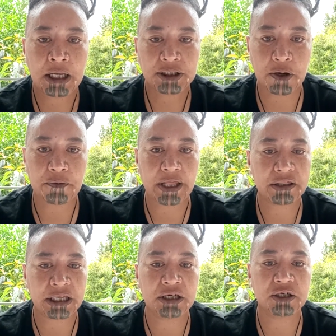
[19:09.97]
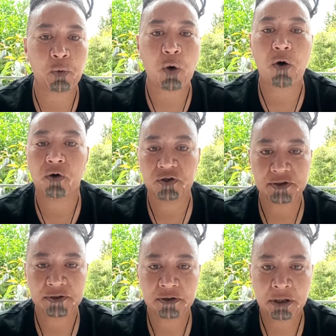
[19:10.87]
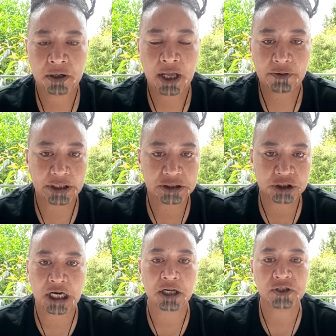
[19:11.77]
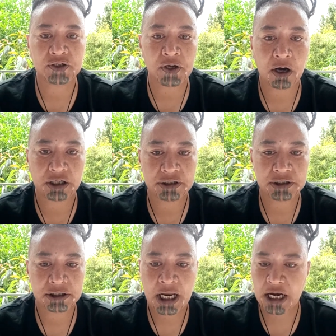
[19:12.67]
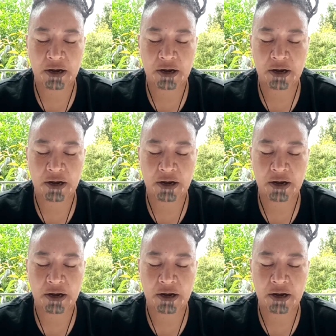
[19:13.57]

so that these wars, these genocides,